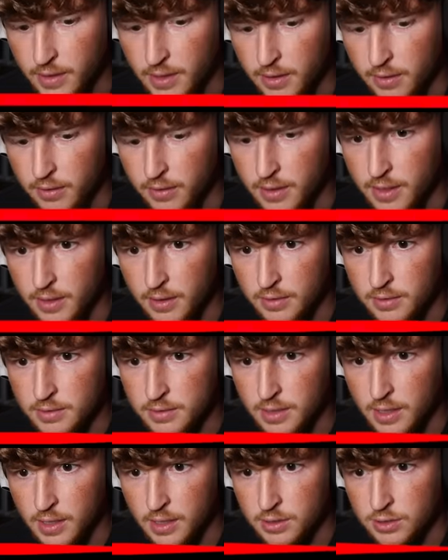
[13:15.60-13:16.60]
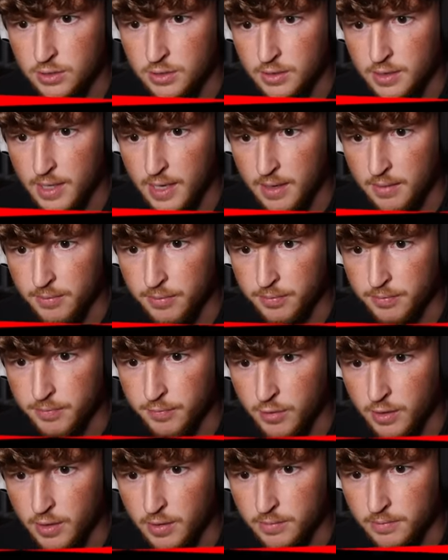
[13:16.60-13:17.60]
I don't know how to dodge that
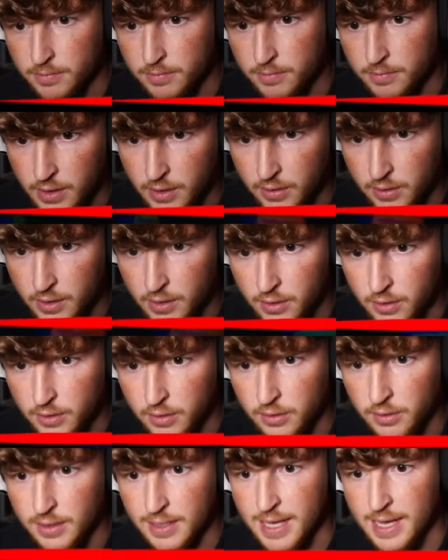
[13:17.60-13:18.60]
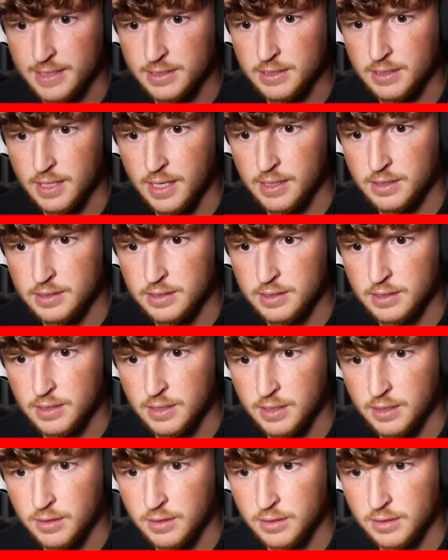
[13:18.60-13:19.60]
one. Heal, heal, heal. Yes, yes.
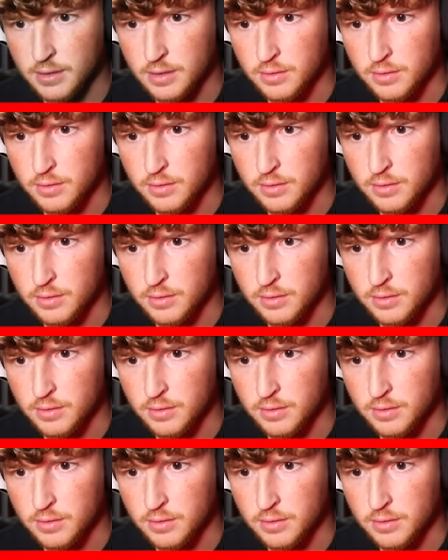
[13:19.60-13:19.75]
Heal.